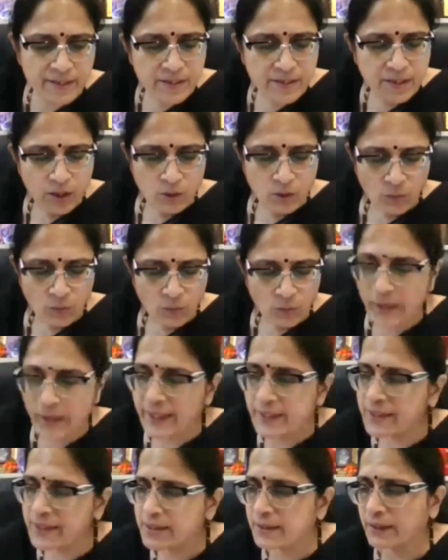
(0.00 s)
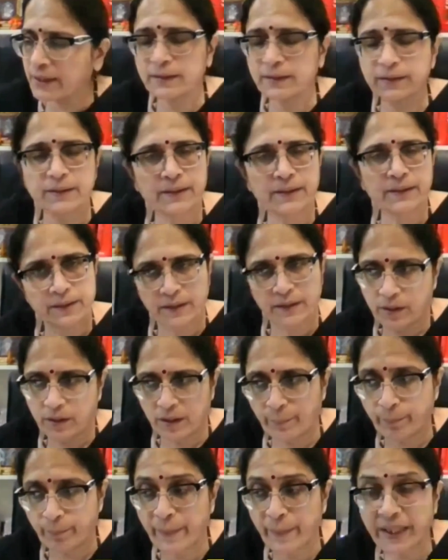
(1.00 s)
what is the
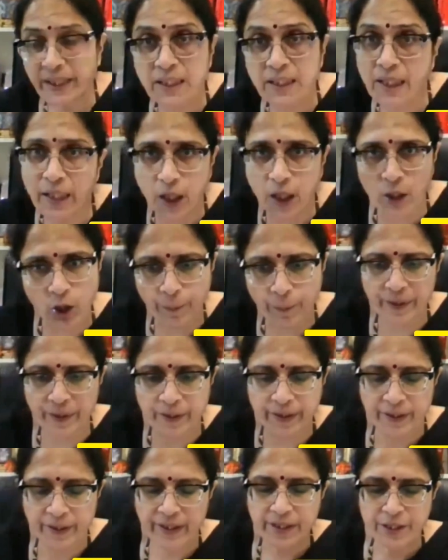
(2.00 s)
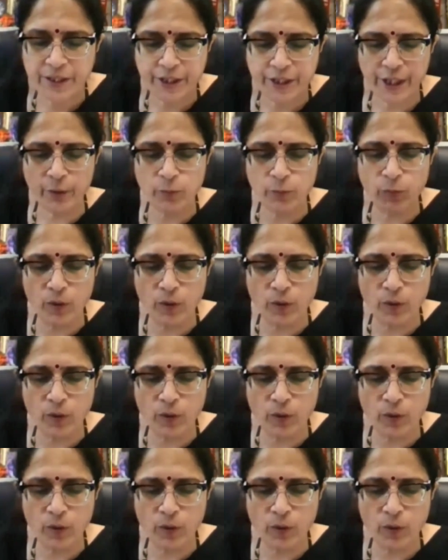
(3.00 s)
method adopted? She was